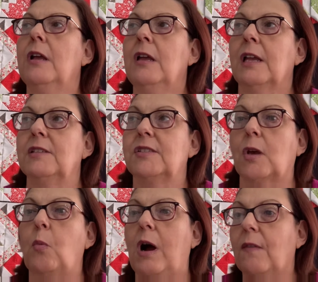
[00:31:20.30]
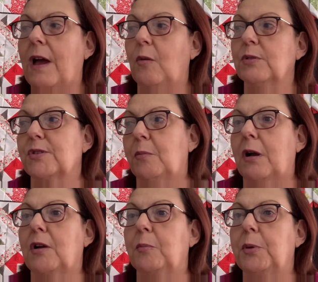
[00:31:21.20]
And so while that was on my
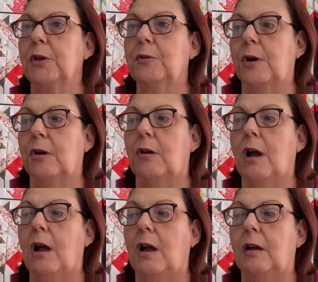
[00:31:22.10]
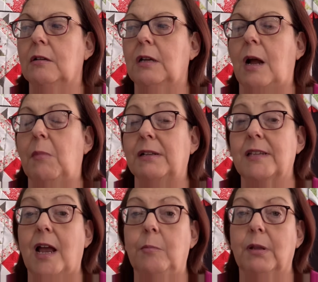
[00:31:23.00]
computer, I got my
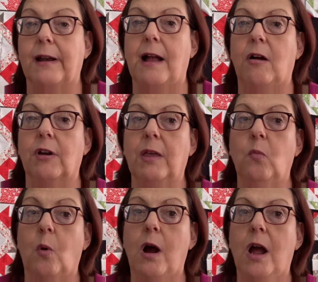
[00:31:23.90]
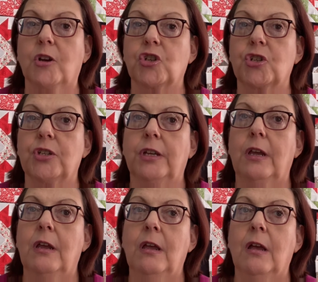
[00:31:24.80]
tablet out and watched
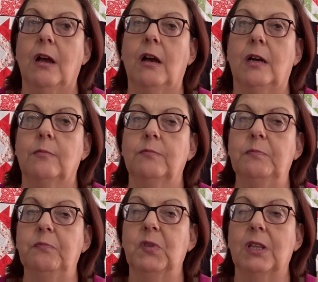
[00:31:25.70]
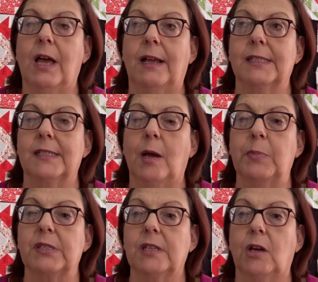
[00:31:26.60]
the last
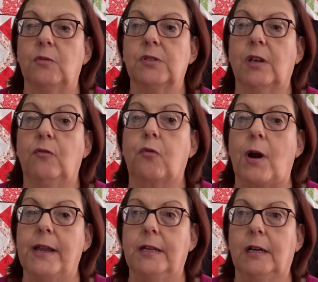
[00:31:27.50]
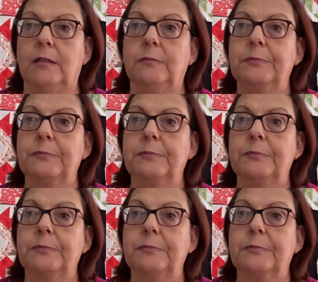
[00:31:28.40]
episodes of Reka.